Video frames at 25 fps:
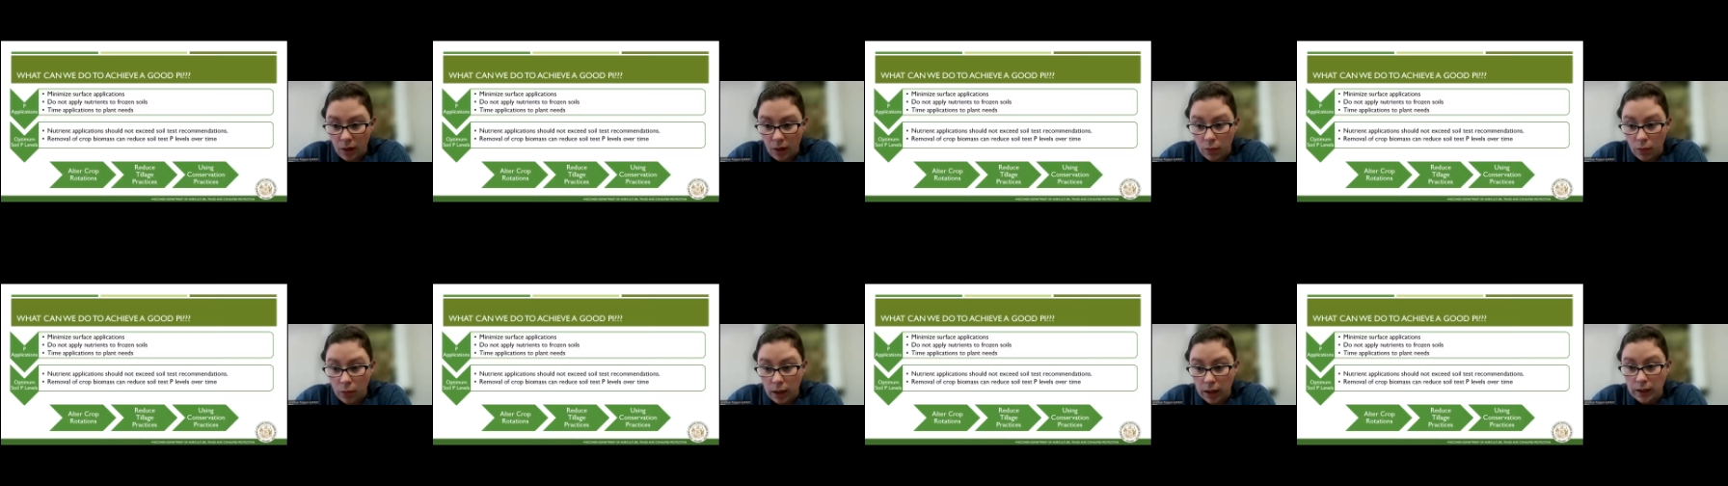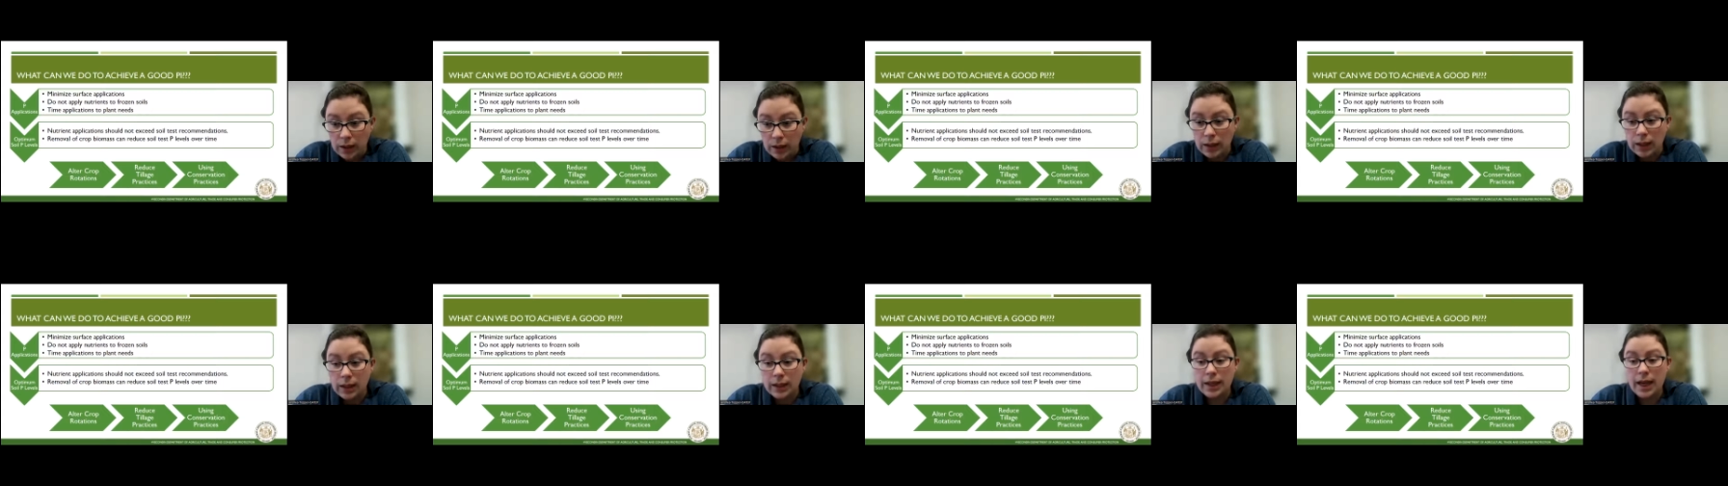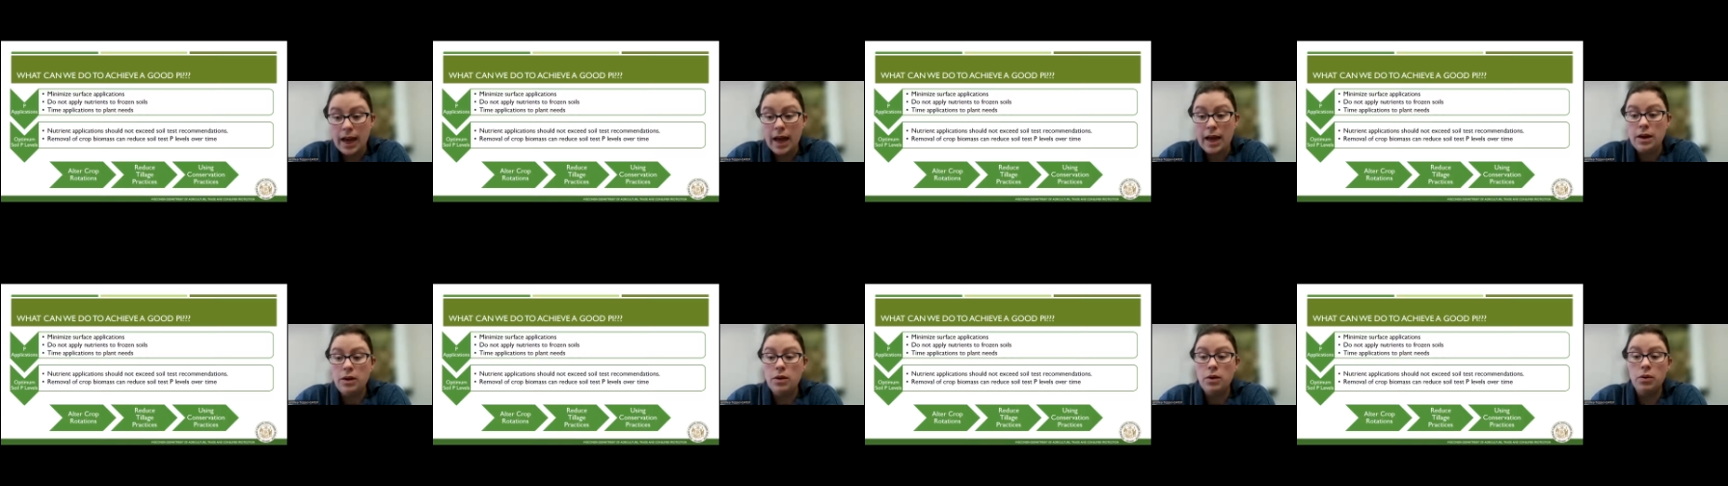Well,
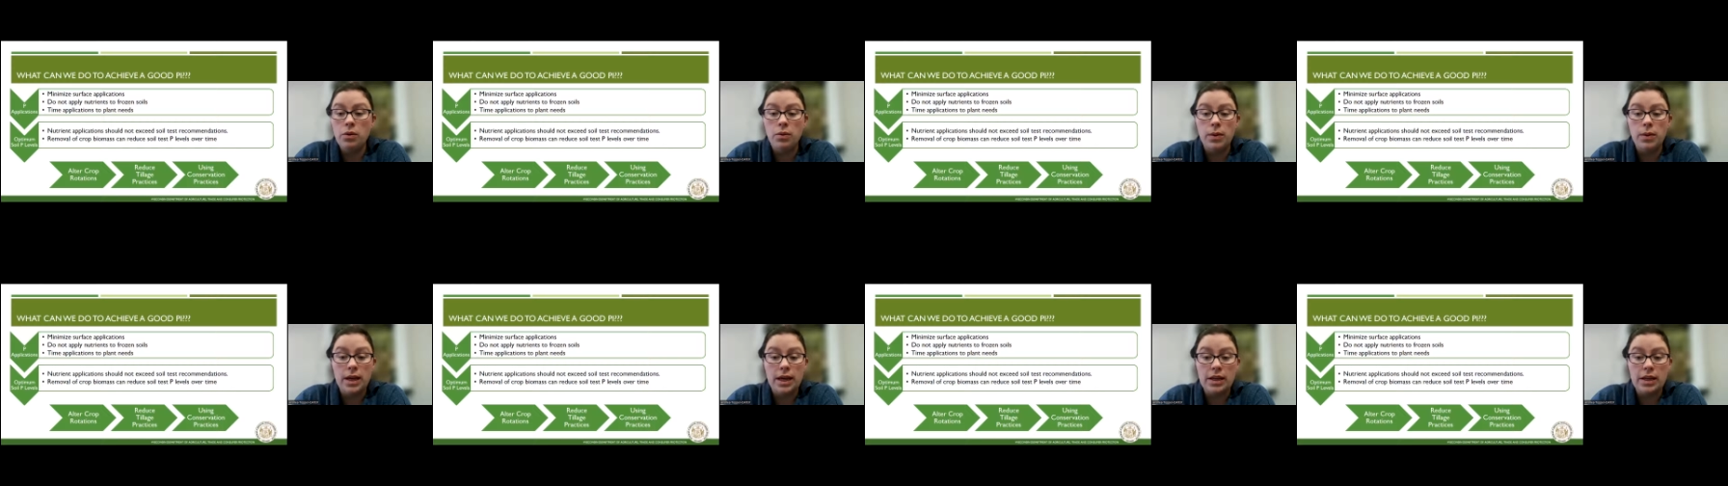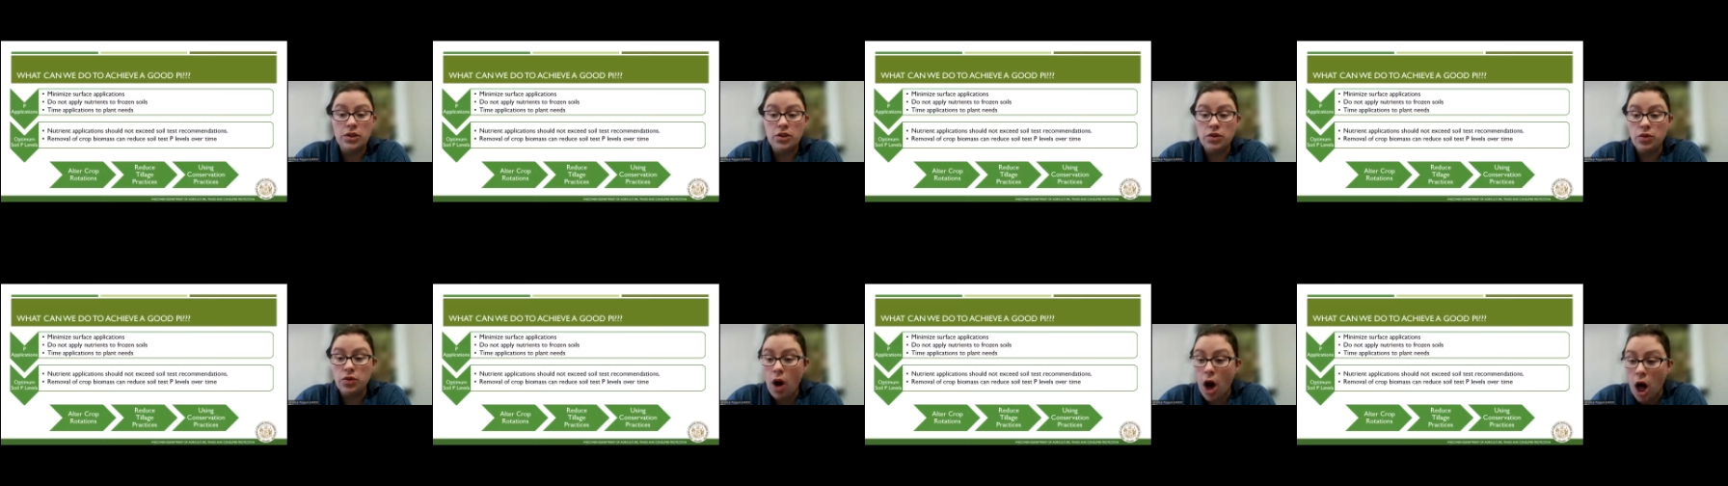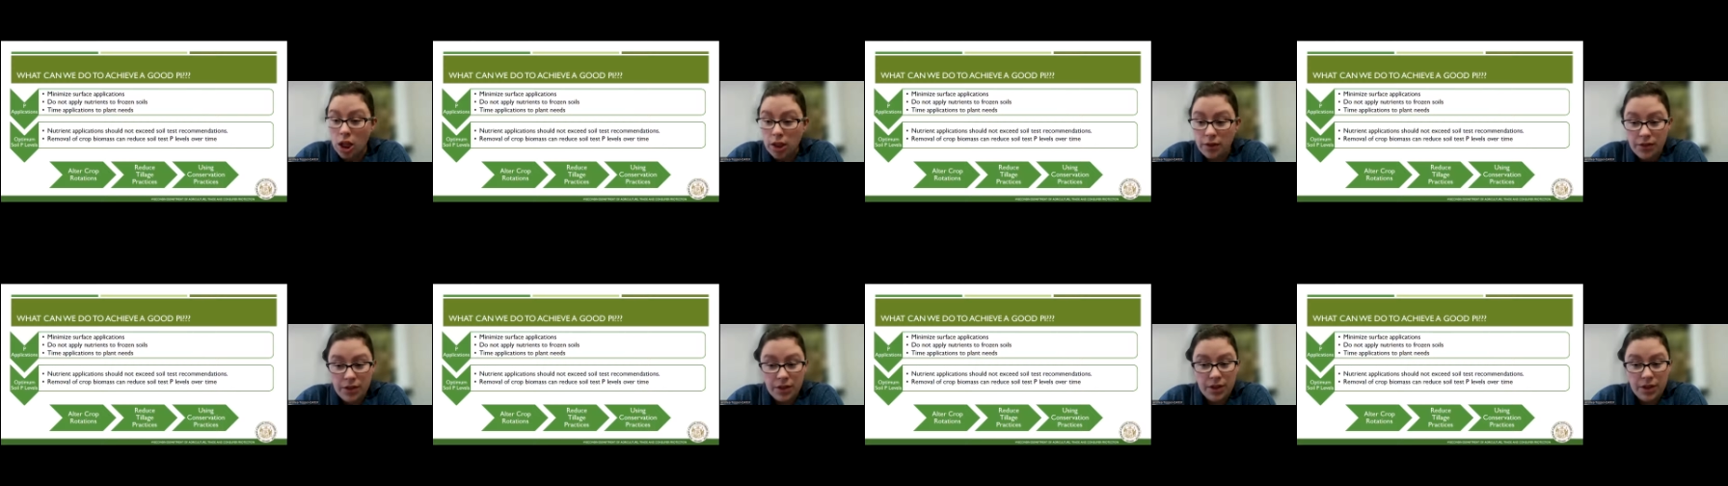again, we can do
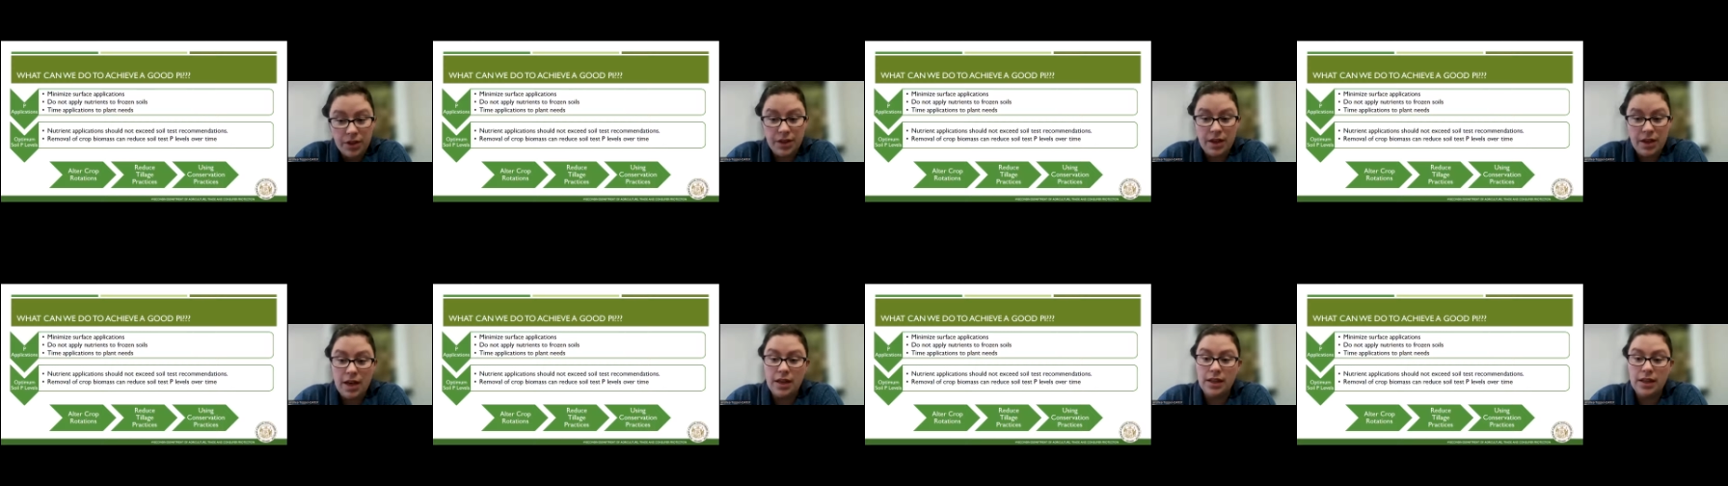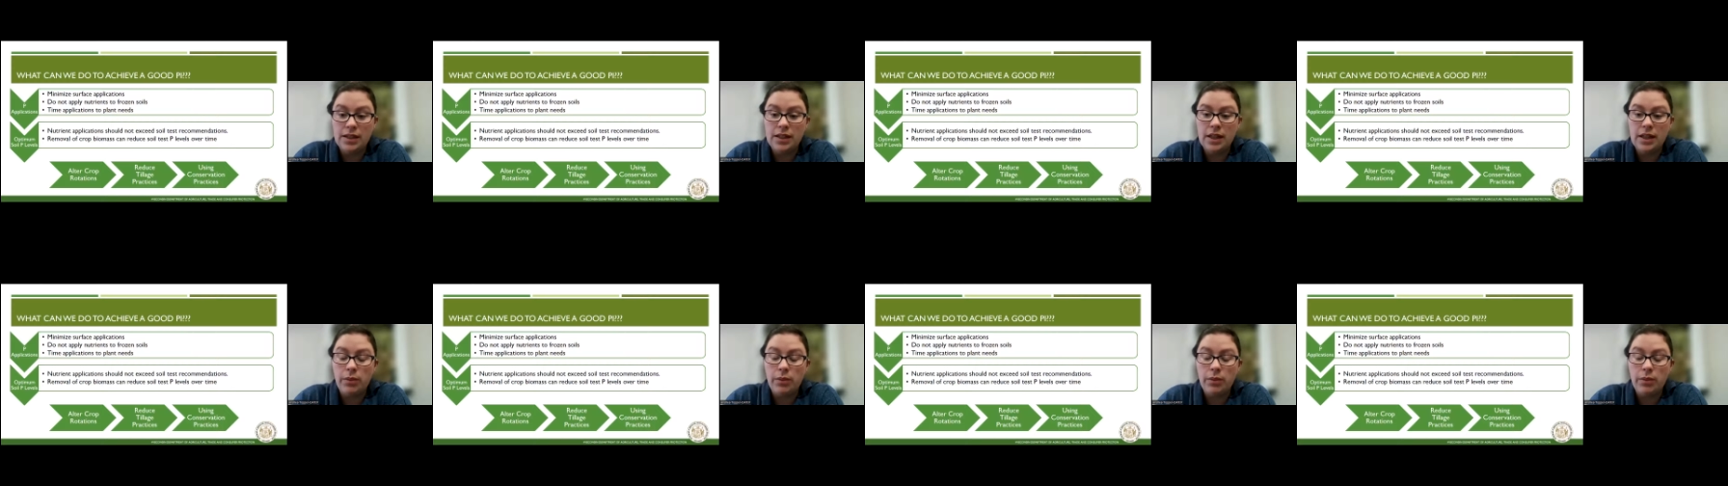all of the things